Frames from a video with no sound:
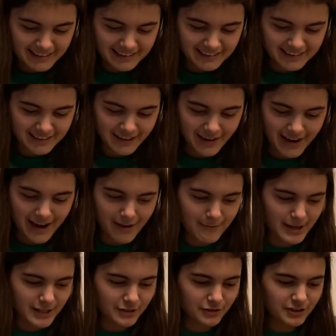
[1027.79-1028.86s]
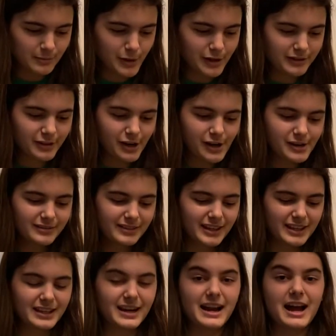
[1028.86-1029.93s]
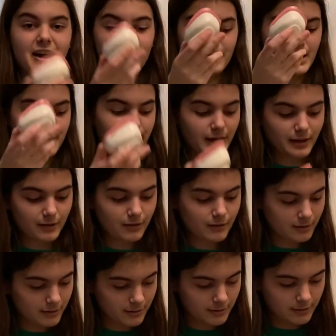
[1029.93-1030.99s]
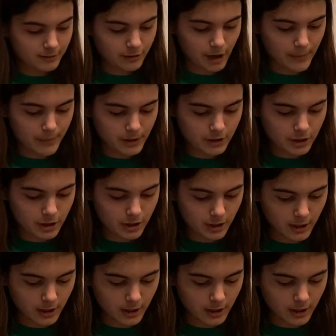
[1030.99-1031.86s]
So I have my 2 small stars, and then I have my big star punch.